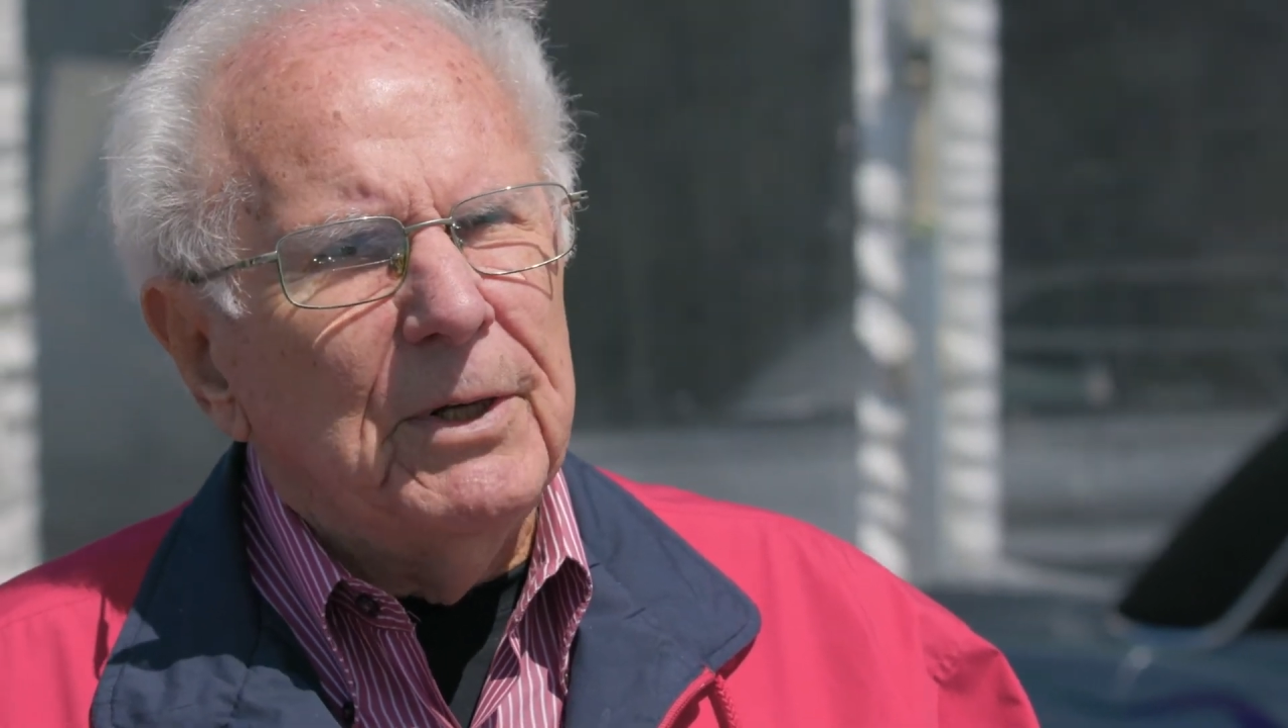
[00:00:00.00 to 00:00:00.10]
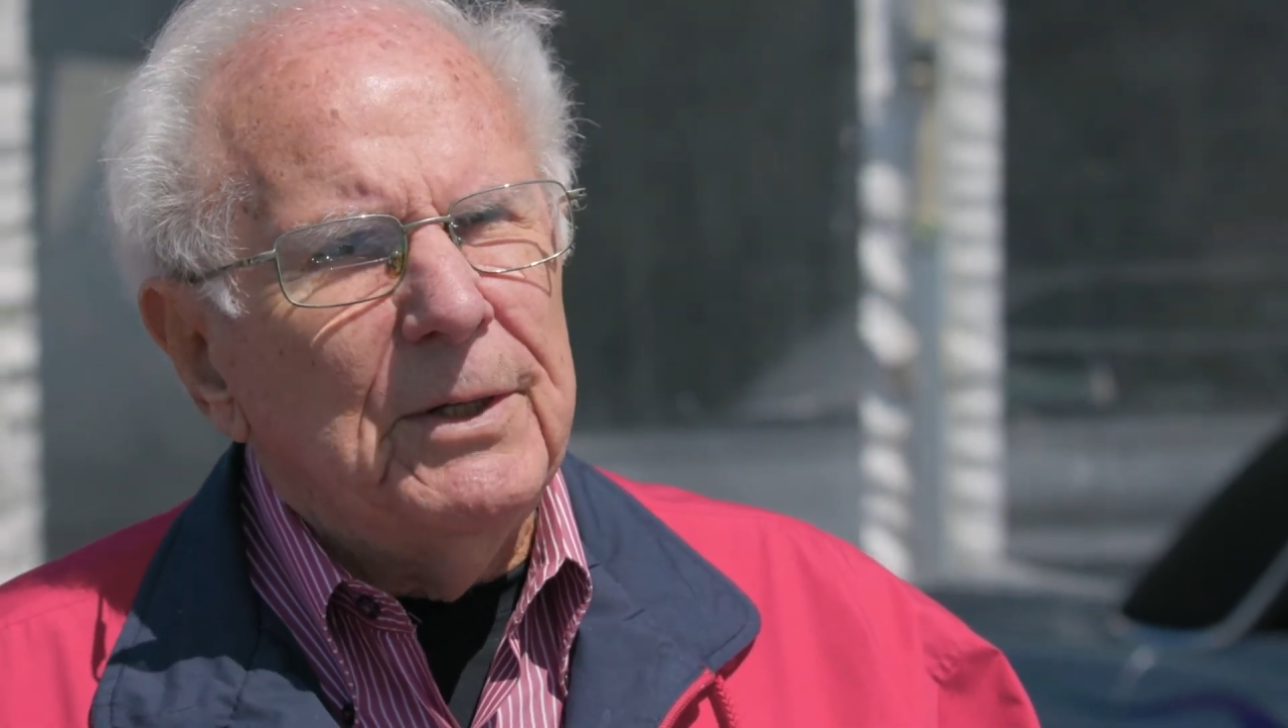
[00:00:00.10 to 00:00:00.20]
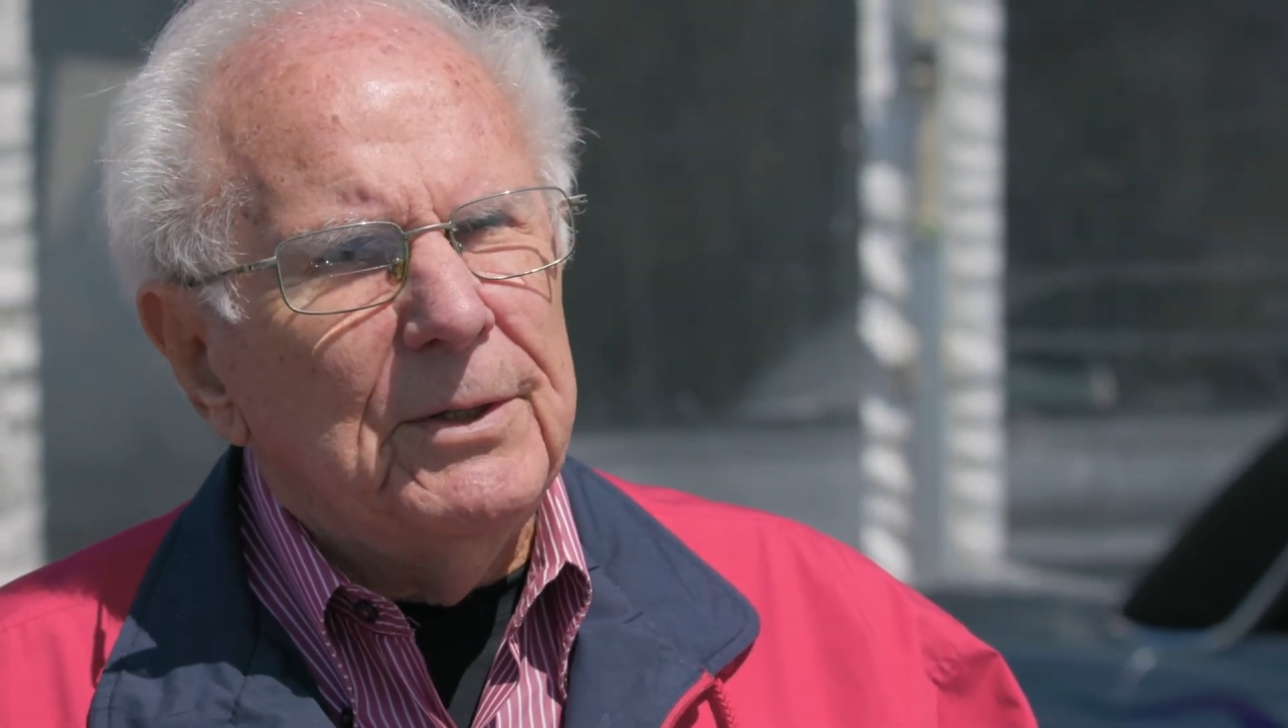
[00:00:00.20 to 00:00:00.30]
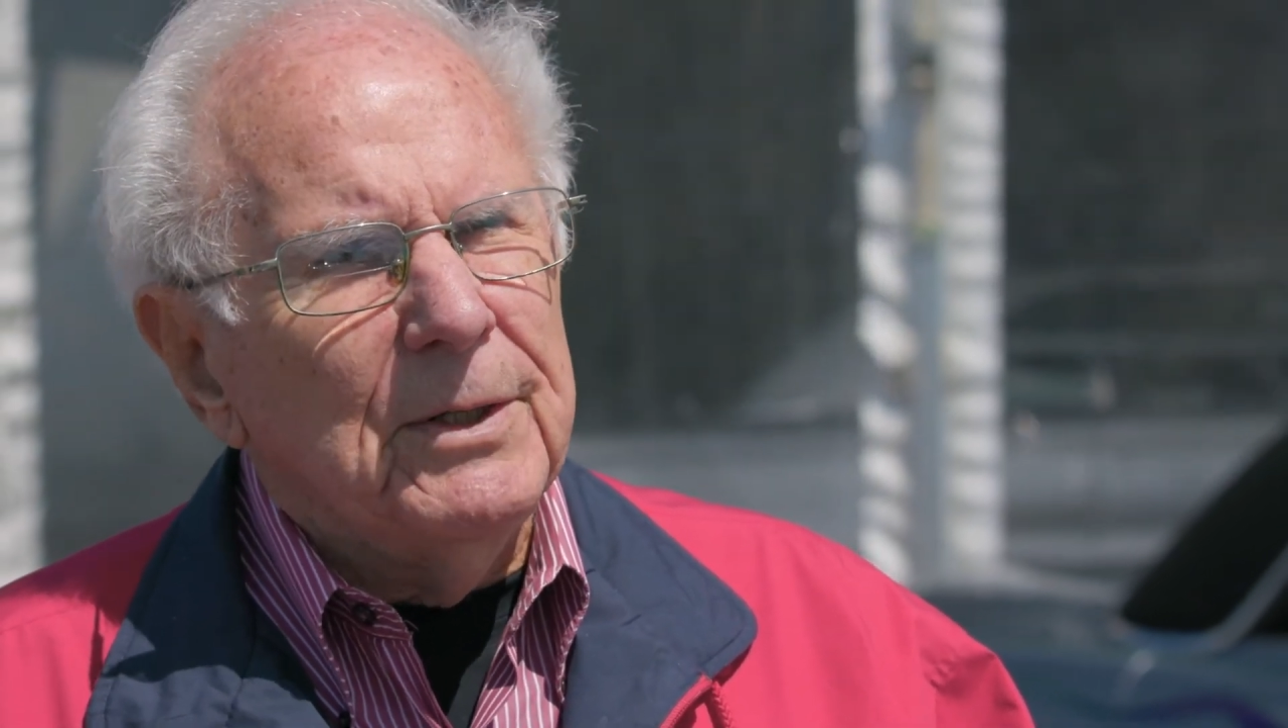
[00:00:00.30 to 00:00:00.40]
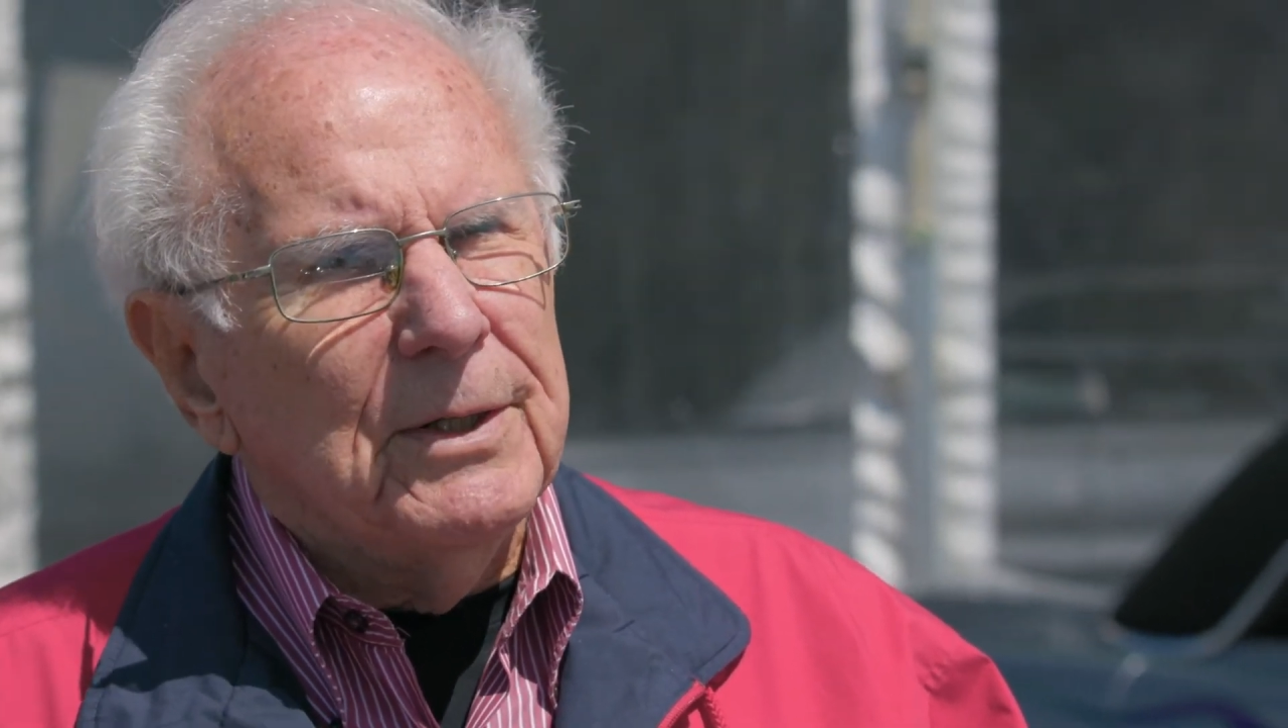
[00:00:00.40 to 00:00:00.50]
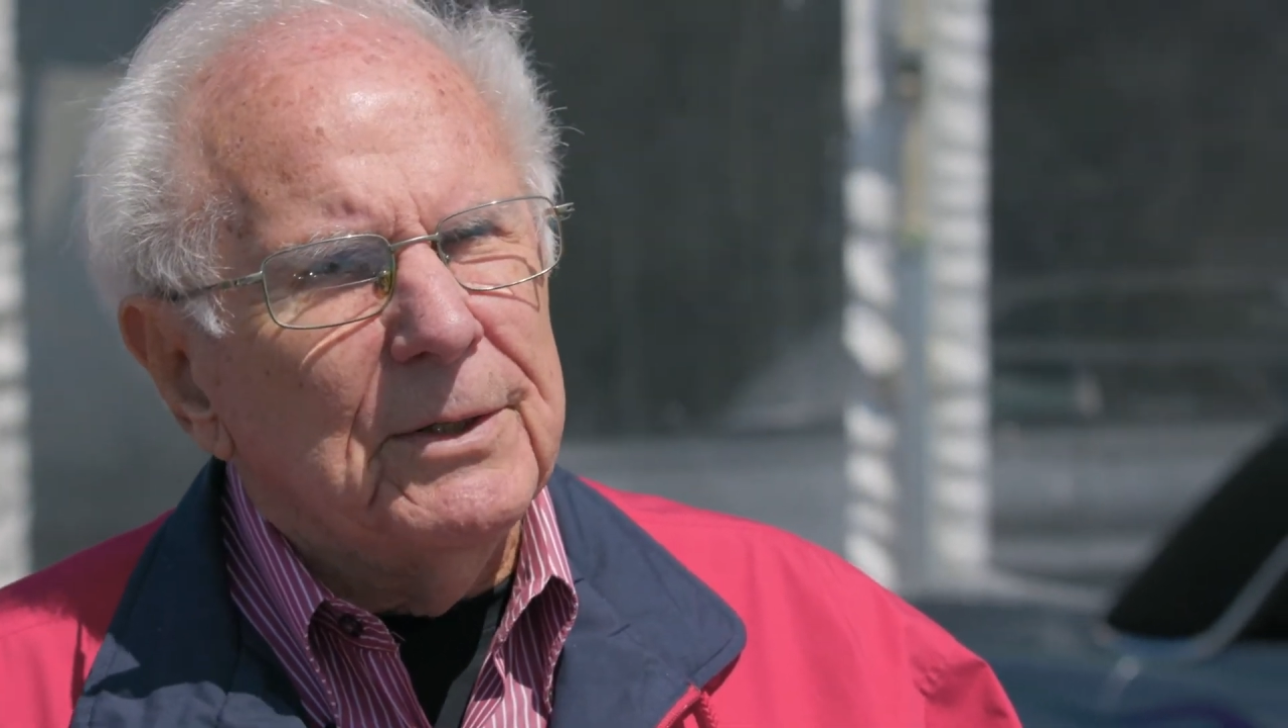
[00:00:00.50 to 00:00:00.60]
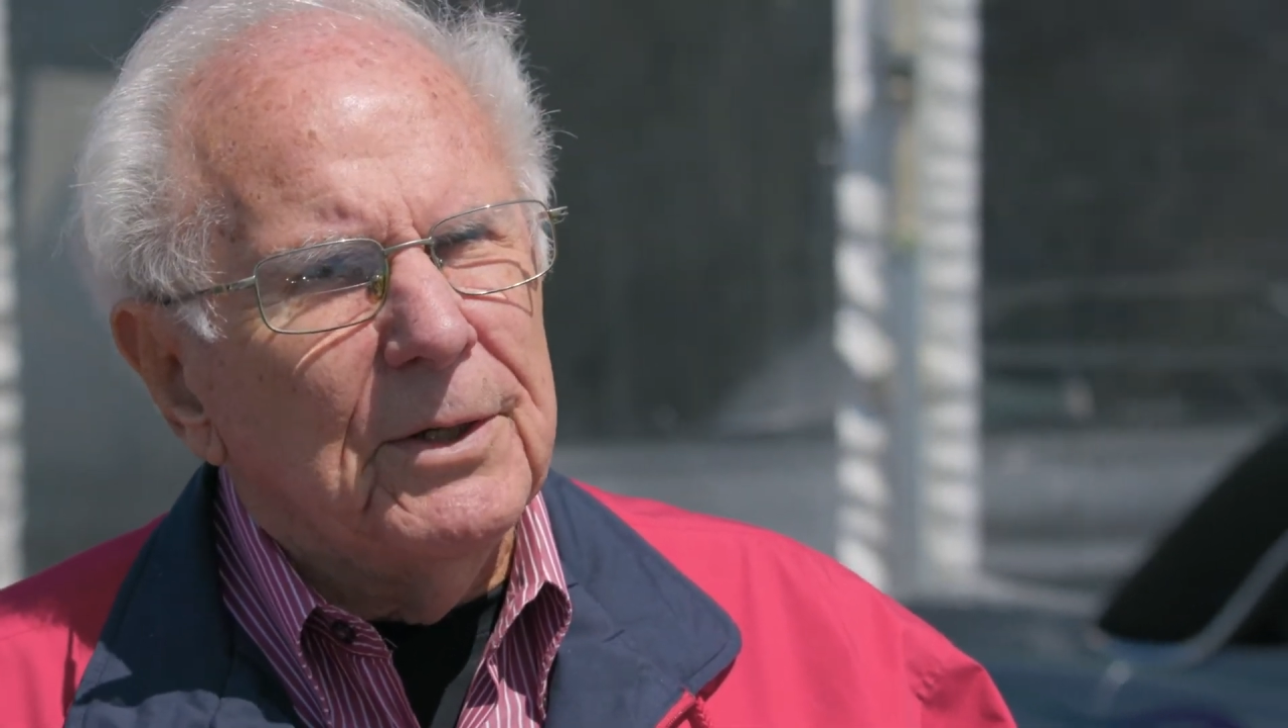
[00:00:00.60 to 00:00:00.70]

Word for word: anything that